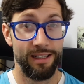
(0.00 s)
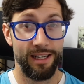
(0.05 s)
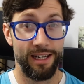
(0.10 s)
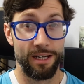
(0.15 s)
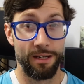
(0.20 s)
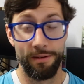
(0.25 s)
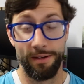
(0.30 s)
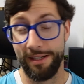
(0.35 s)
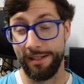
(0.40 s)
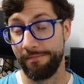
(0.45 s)

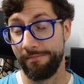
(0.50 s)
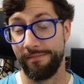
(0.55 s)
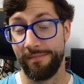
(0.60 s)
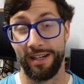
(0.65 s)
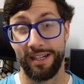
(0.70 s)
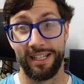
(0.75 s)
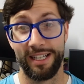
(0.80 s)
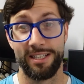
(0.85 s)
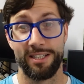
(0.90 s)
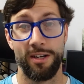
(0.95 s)
Anyway,
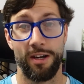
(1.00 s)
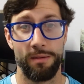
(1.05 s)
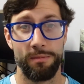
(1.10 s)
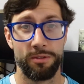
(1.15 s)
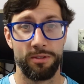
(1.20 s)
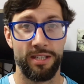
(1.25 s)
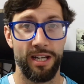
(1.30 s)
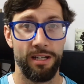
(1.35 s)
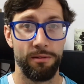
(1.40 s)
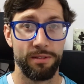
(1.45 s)
I guess time will
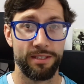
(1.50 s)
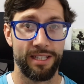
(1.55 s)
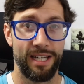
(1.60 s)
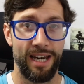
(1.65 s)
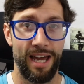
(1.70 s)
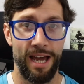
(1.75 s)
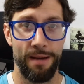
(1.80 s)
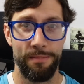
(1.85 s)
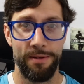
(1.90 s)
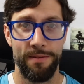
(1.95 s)
tell what's going
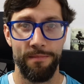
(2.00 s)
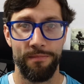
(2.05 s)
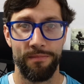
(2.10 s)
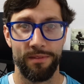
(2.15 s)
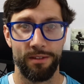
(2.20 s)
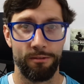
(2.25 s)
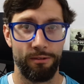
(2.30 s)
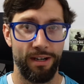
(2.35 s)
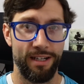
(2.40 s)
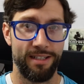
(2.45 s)
to happen.
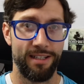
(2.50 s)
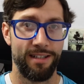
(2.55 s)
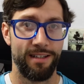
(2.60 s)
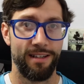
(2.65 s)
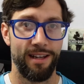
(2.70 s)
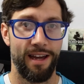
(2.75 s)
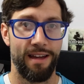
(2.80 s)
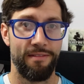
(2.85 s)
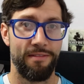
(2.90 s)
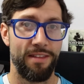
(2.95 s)
Granted,
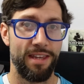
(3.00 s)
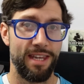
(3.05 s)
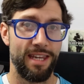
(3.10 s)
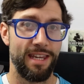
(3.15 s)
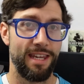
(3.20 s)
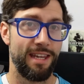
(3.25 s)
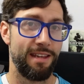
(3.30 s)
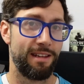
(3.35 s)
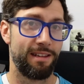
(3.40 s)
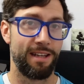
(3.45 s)

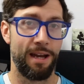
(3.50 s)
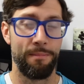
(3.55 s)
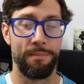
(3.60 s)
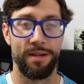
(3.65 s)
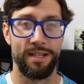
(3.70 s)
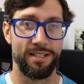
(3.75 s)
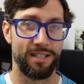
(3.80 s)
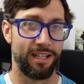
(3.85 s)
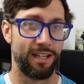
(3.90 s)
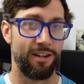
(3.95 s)
the
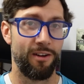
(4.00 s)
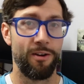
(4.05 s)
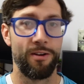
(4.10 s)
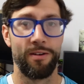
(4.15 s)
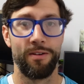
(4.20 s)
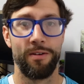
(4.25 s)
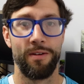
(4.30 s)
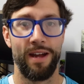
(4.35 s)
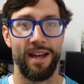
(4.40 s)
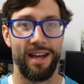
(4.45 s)
companies are
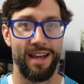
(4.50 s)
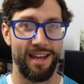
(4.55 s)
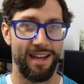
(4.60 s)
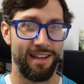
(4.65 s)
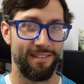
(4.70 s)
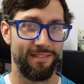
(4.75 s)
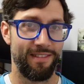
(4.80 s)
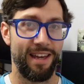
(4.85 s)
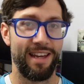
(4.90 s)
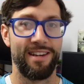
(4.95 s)
going
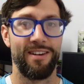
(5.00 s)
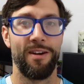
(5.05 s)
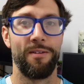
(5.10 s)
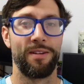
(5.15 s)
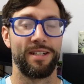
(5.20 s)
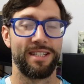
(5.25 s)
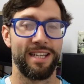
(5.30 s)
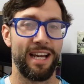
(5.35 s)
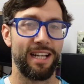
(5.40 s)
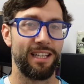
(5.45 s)
to know
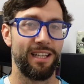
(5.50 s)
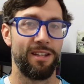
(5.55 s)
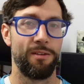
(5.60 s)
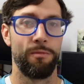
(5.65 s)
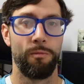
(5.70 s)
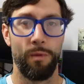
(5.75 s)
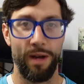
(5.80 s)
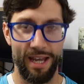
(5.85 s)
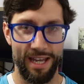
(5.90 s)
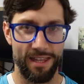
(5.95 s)
exactly
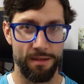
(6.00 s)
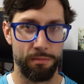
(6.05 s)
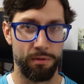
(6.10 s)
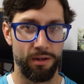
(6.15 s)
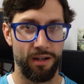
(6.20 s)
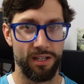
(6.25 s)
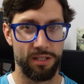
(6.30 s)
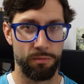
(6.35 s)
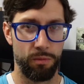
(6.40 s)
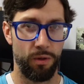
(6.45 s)
where the
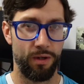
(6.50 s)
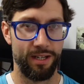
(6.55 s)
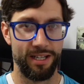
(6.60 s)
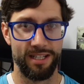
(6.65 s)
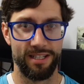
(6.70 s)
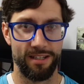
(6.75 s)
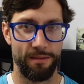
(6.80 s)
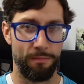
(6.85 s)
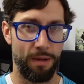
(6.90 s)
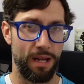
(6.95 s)
price point
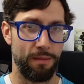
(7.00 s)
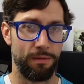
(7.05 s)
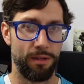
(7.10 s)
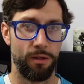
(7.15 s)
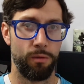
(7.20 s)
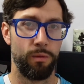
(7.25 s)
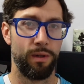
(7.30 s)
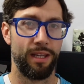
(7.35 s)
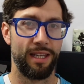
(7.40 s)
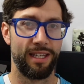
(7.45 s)
is that people
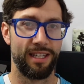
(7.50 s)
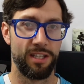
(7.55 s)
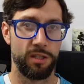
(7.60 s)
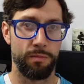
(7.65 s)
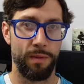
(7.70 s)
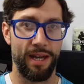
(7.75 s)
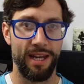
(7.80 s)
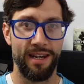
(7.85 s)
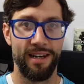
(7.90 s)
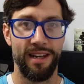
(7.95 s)
are willing to
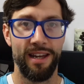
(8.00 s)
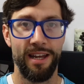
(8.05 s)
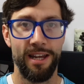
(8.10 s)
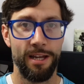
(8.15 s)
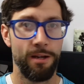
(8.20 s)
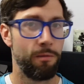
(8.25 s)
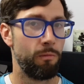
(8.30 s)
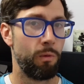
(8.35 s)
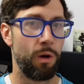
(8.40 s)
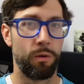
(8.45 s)
spend
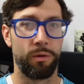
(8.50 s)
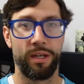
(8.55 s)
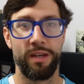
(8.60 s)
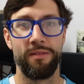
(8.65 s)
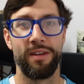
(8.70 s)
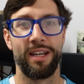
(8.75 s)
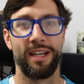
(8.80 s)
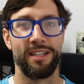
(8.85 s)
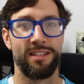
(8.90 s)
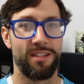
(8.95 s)
while
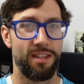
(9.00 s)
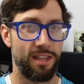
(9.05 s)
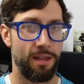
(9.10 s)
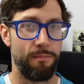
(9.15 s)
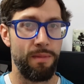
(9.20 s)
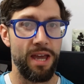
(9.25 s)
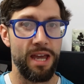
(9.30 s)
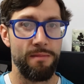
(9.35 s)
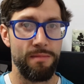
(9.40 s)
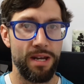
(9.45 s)
giving us the
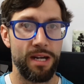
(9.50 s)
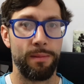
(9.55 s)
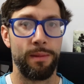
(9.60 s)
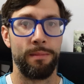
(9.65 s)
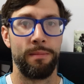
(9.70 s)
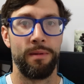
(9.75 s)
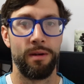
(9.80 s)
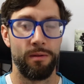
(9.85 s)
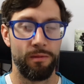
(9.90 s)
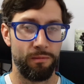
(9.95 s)
bare
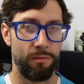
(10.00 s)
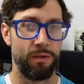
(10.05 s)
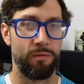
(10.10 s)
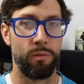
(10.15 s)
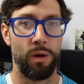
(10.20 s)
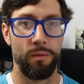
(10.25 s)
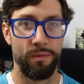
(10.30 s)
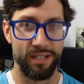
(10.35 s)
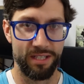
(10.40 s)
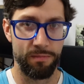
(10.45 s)
minimum with
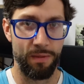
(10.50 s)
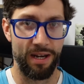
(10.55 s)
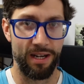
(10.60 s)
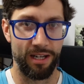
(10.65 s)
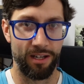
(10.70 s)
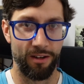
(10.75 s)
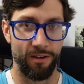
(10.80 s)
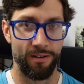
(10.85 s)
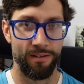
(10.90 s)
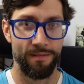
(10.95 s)
what we're
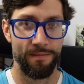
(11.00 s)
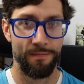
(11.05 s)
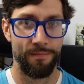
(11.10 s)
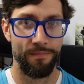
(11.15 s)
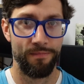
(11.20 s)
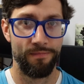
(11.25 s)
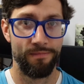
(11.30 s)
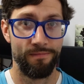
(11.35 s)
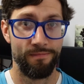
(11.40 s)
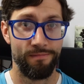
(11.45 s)
spending on.
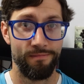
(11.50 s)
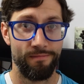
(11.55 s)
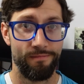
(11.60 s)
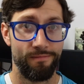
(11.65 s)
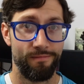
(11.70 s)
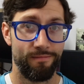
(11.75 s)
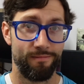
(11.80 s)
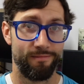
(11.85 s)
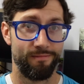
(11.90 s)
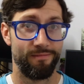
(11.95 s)

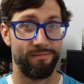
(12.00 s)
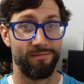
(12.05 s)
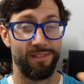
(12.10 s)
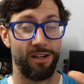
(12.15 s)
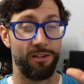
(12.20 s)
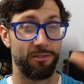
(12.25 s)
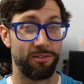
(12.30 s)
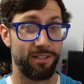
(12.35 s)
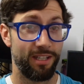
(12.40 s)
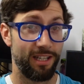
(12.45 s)

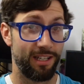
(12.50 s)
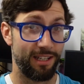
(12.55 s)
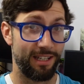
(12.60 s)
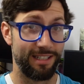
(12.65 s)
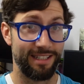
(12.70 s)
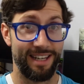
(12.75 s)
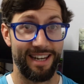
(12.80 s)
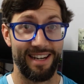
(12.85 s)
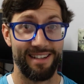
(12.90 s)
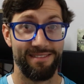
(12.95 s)
I'll see you guys
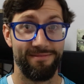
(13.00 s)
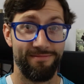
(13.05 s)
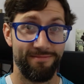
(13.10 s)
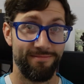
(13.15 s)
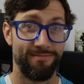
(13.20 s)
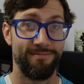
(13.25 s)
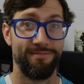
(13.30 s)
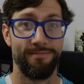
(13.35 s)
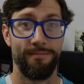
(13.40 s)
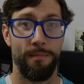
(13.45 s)
later.
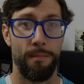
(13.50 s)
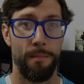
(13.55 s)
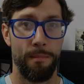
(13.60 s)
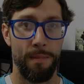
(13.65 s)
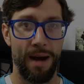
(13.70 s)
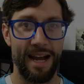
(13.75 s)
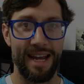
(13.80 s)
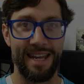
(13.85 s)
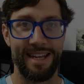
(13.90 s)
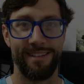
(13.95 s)

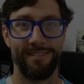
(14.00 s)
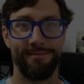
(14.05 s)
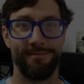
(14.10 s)
Bye.